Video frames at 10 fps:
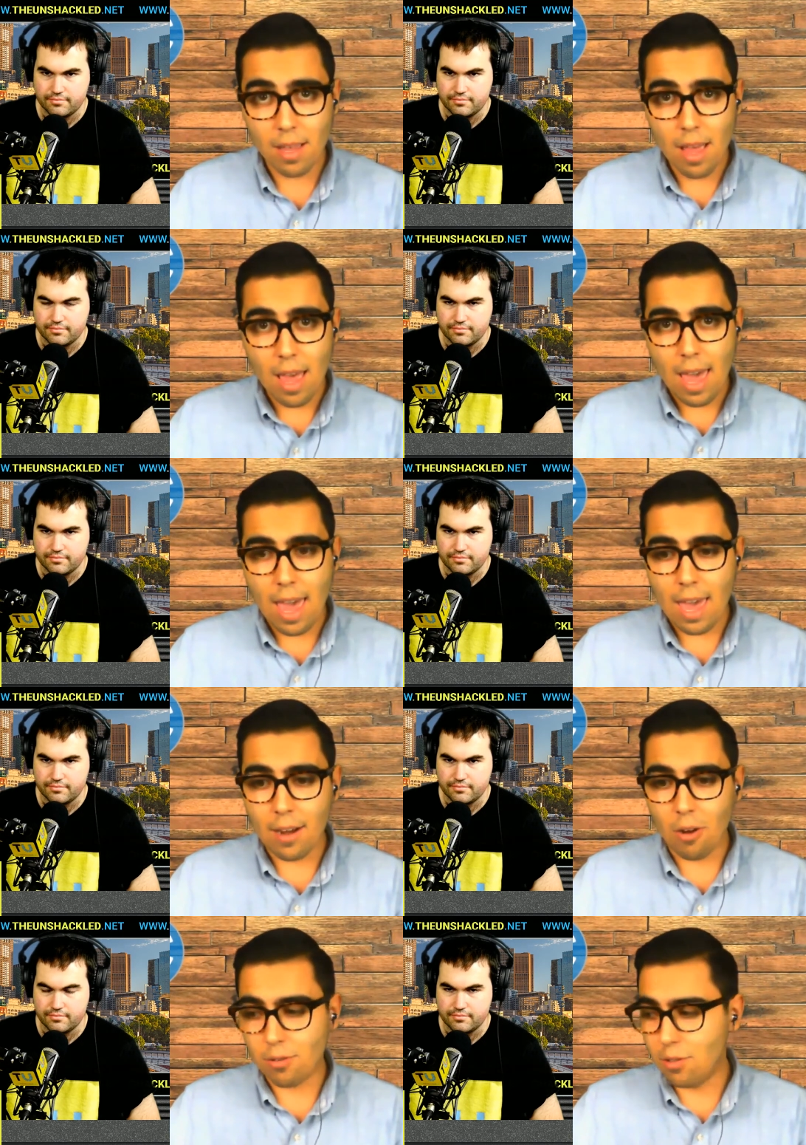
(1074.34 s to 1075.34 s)
Speaker 1: and
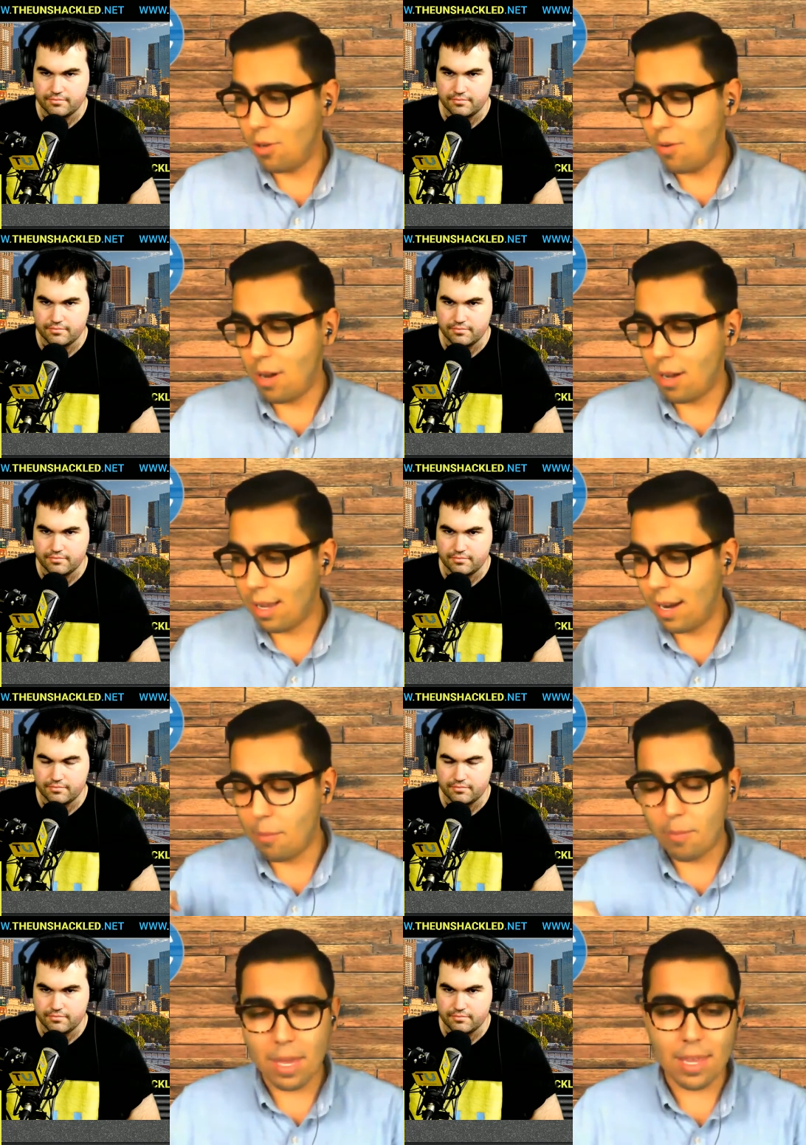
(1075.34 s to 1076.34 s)
also uh, kind of appease
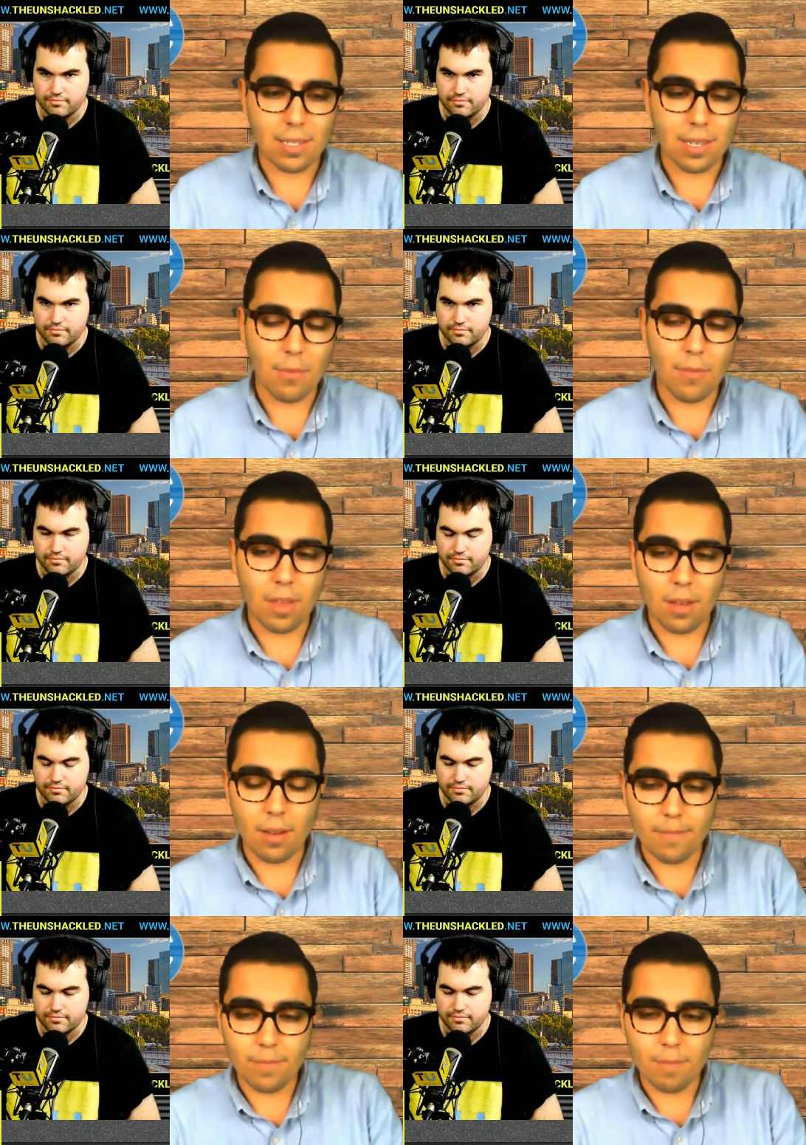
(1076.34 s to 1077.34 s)
some of the um,
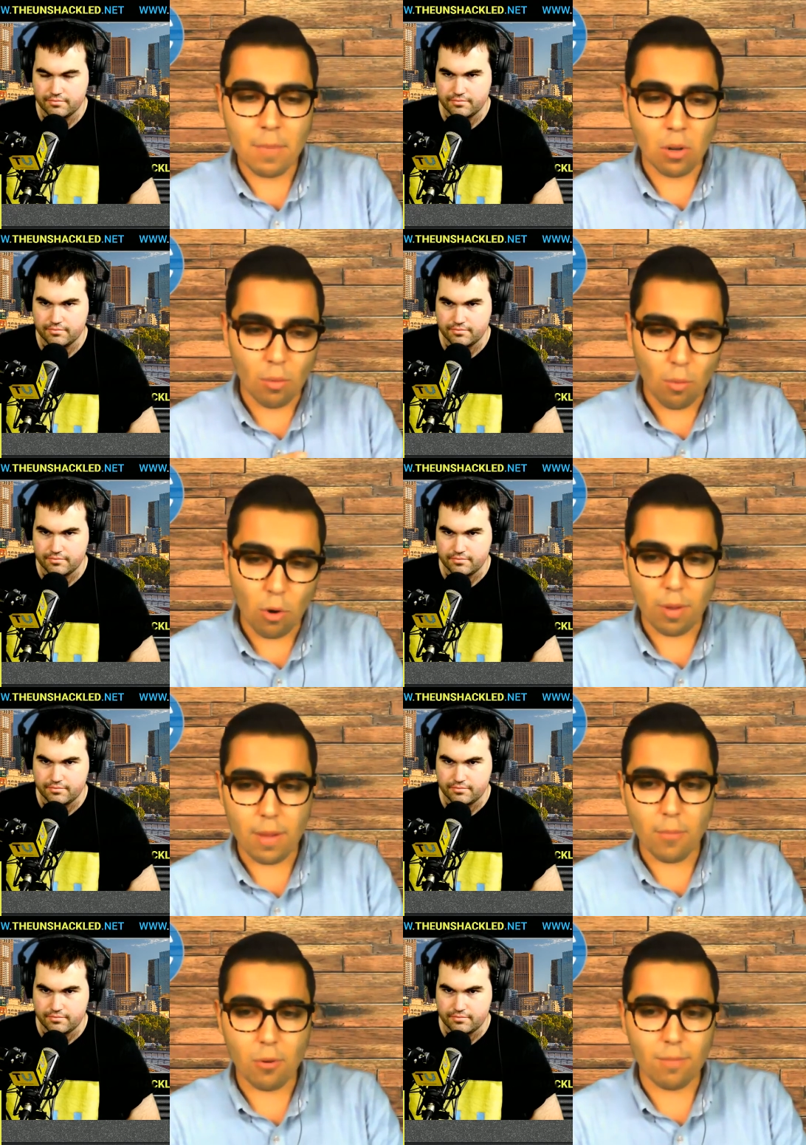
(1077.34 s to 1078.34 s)
middle of the road people,
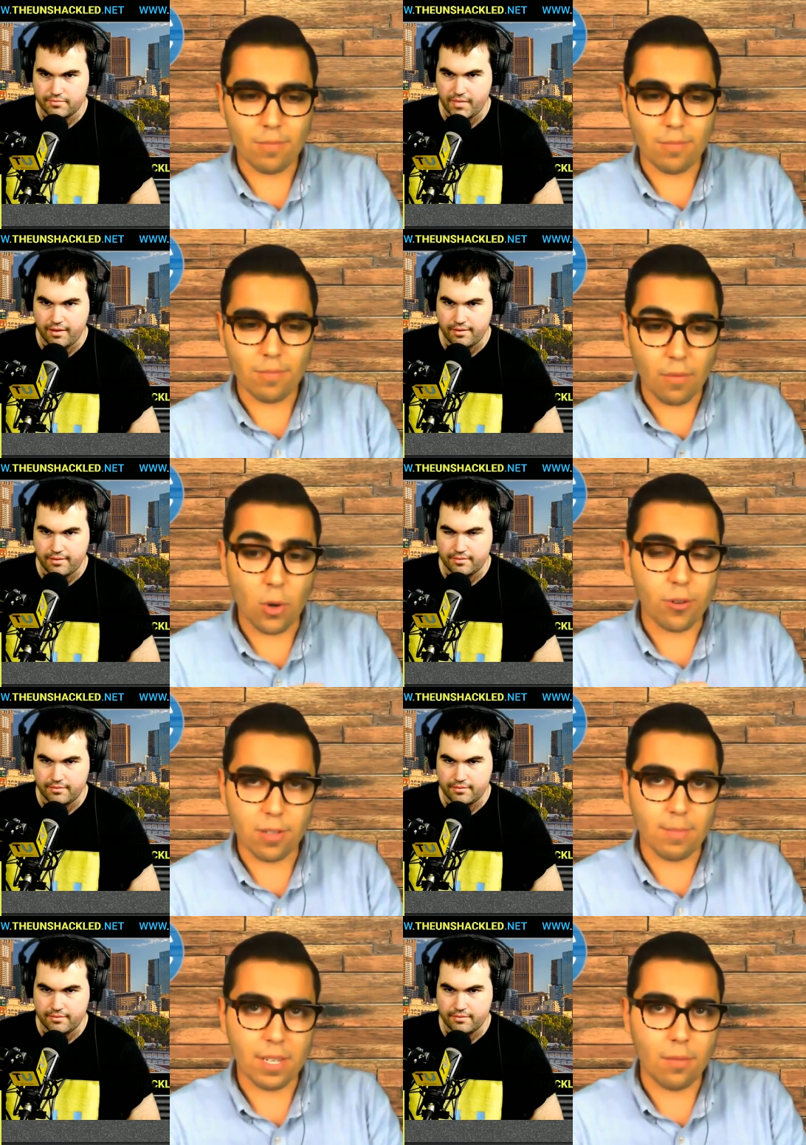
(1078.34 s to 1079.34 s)
the voters themselves.
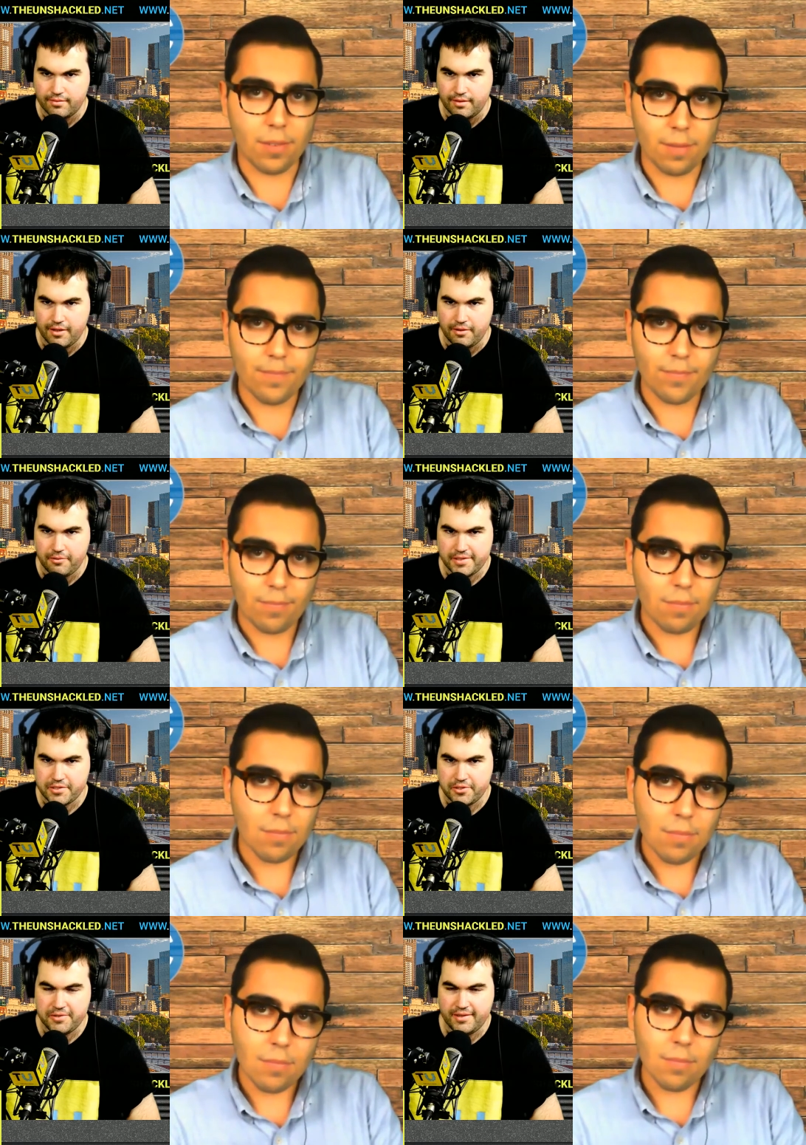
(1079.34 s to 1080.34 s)
Speaker 2: Well, he's
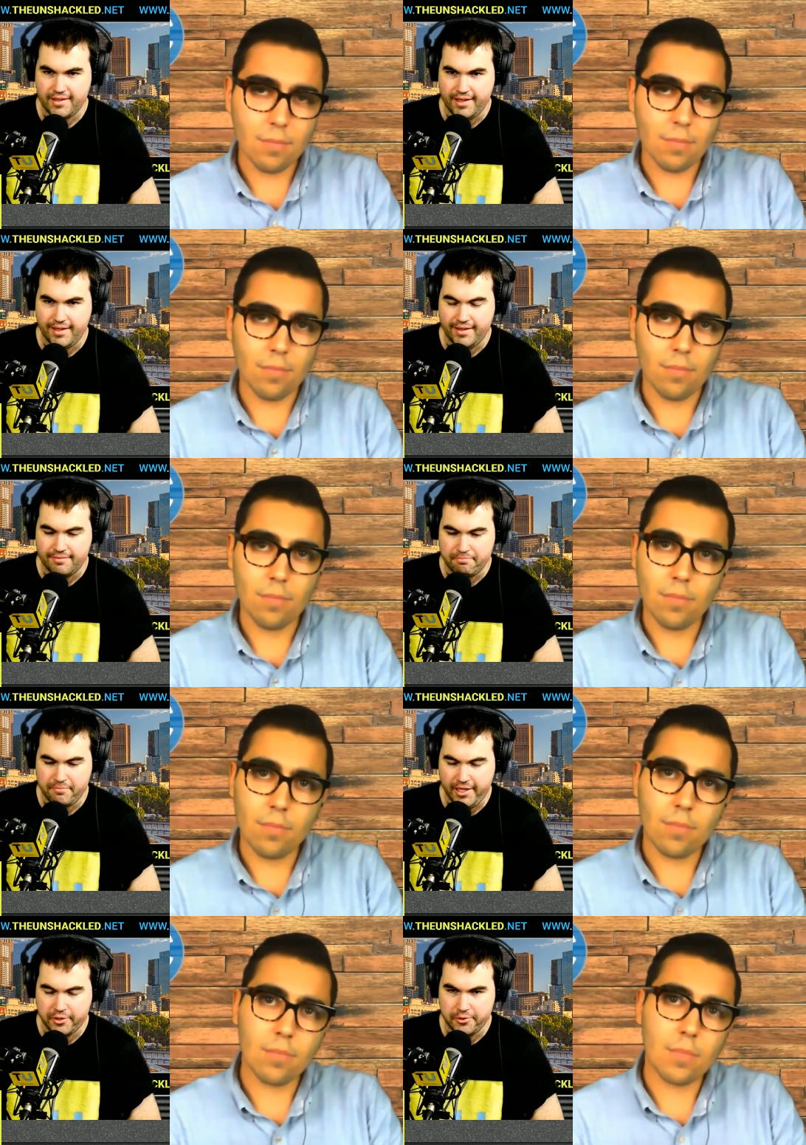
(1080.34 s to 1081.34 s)
called the been
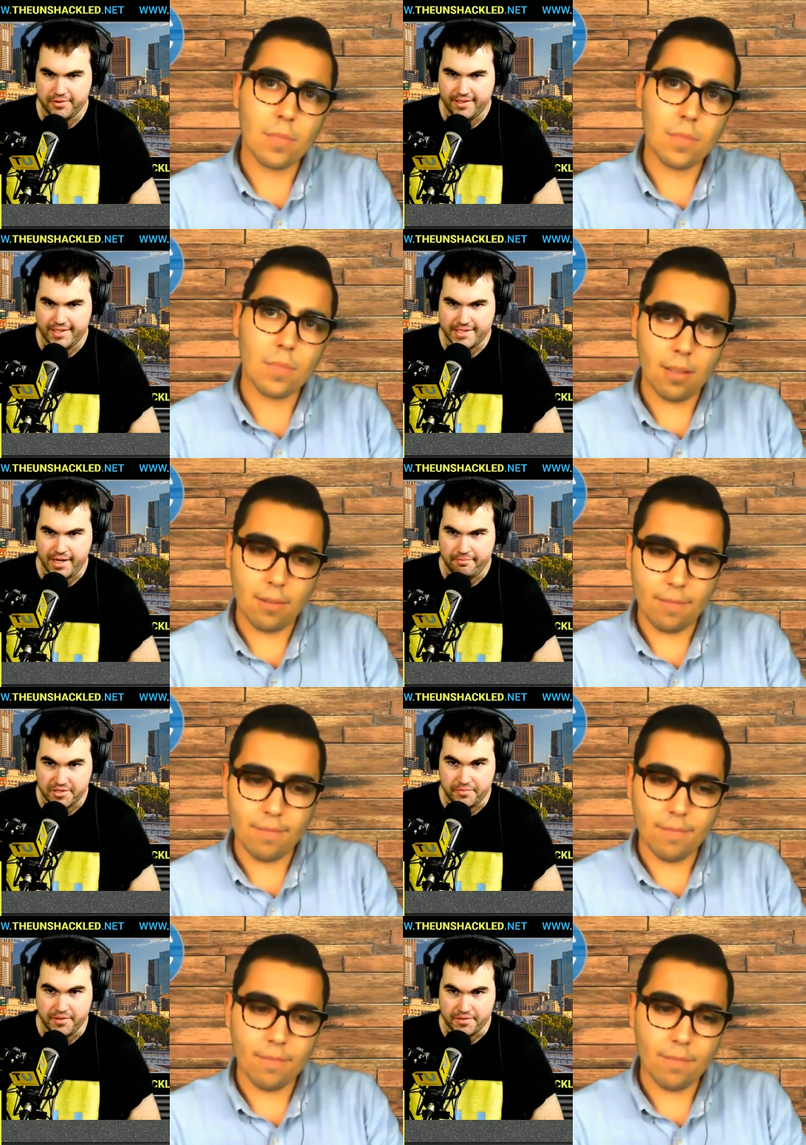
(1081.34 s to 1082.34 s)
called the
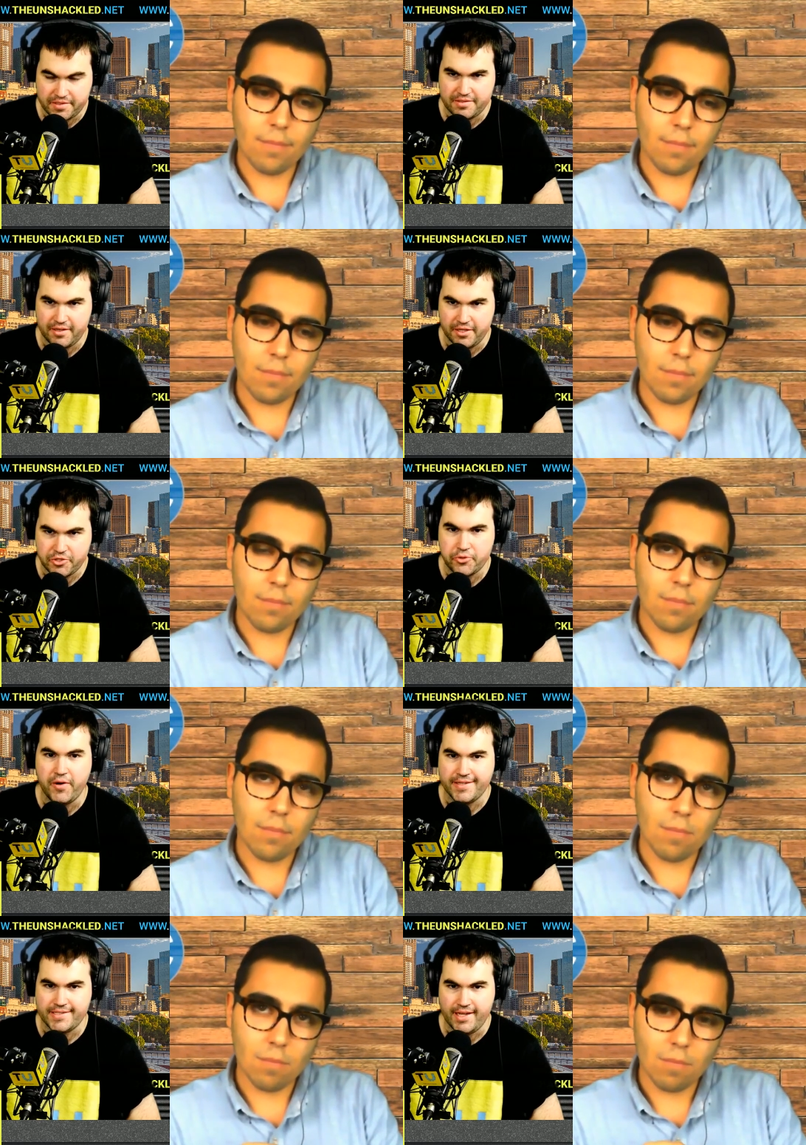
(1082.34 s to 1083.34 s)
establishment's uh, choice,
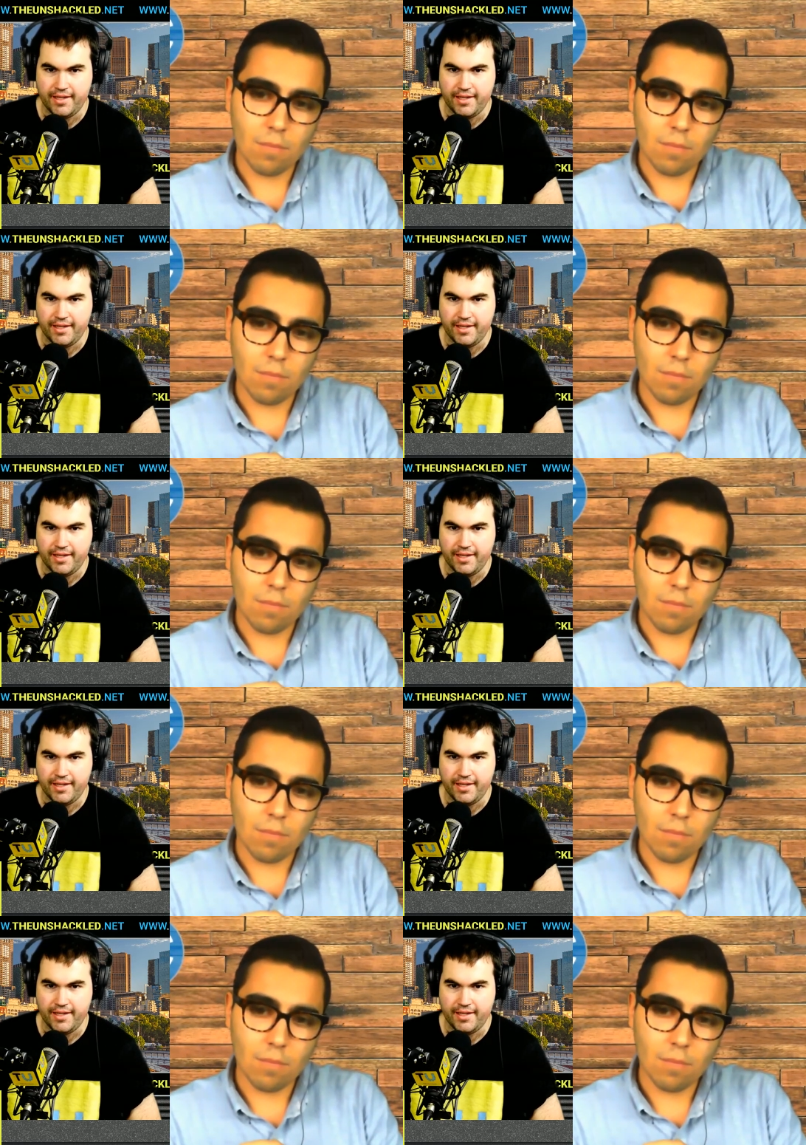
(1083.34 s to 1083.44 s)
and